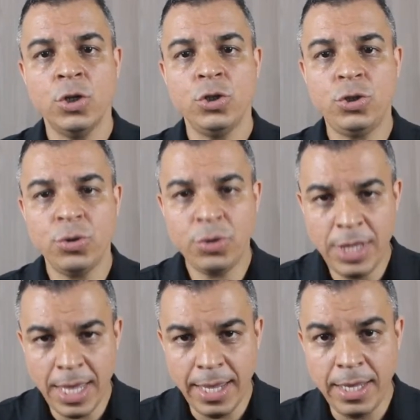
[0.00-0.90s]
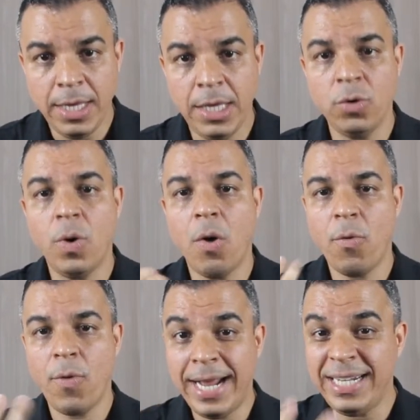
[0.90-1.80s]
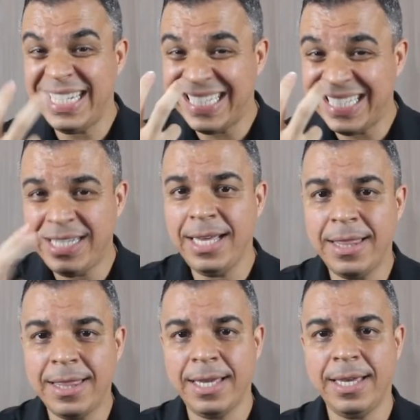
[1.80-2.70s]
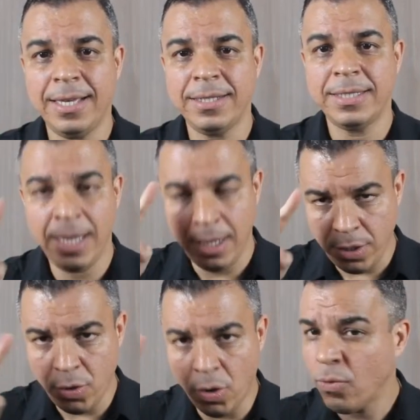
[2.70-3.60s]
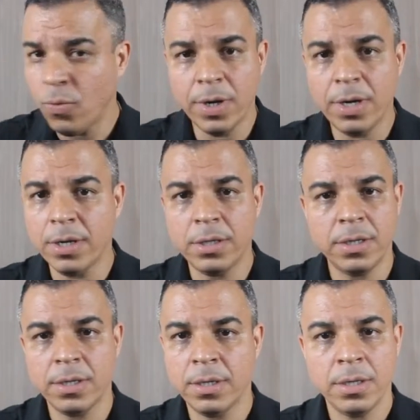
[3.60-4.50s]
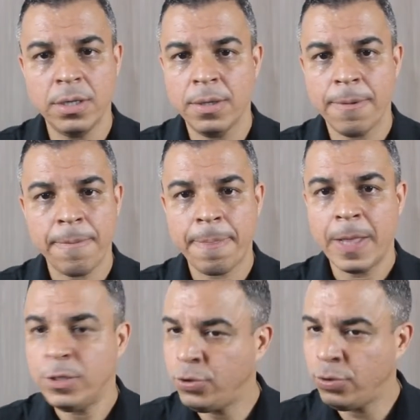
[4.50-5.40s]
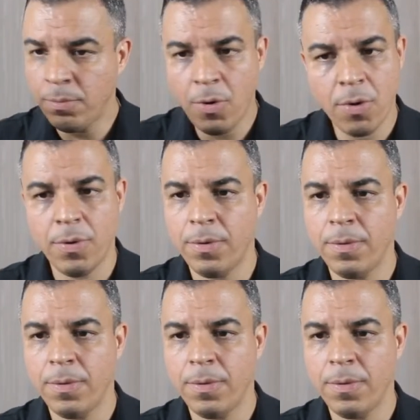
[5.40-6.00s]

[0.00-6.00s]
today, you already see things in your work tomorrow,